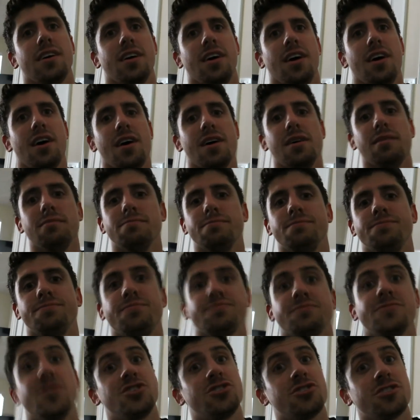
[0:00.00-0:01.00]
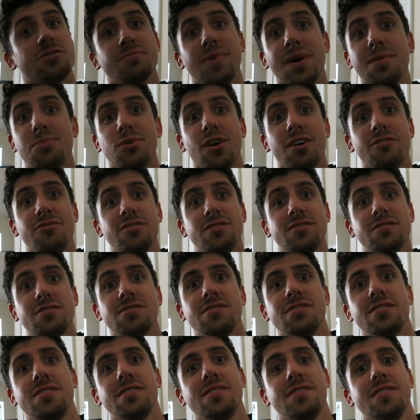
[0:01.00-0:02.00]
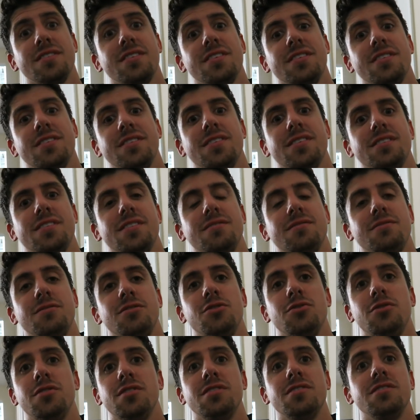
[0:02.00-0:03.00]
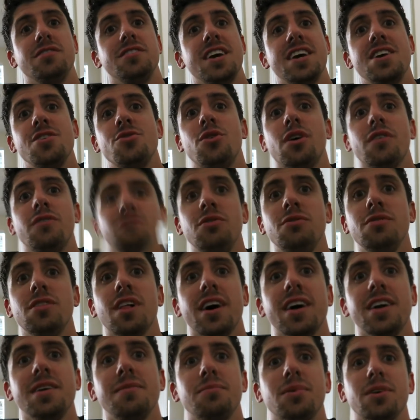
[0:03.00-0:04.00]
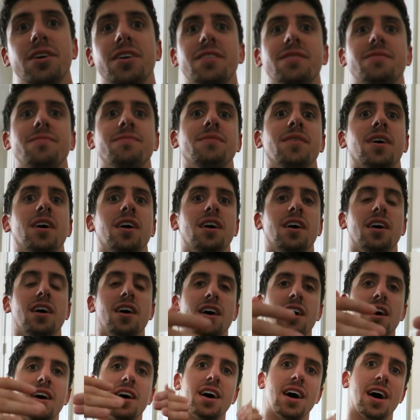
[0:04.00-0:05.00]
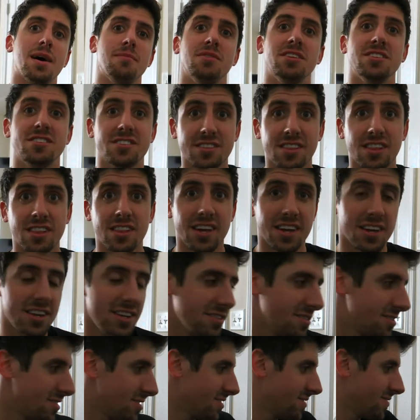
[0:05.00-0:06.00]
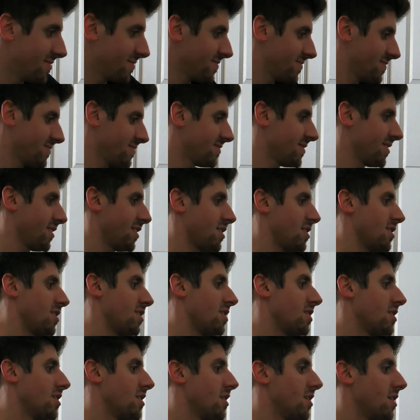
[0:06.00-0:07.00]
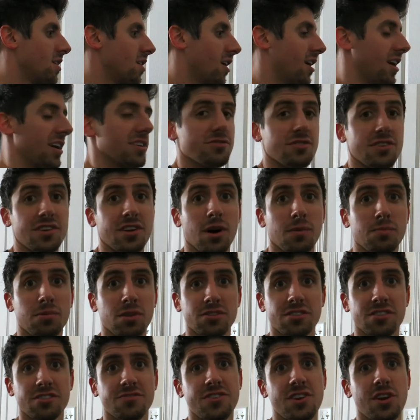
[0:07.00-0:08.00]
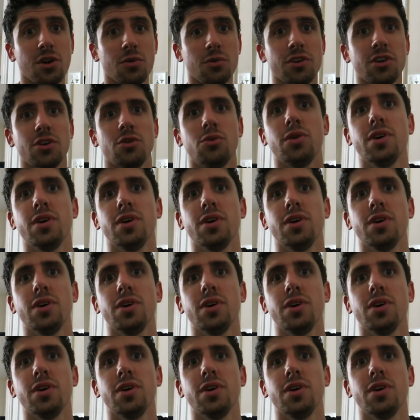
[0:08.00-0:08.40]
Um, it's just my preference. You can date whoever you'd like, but I'm into the ladies. All right, so I need to upload this video really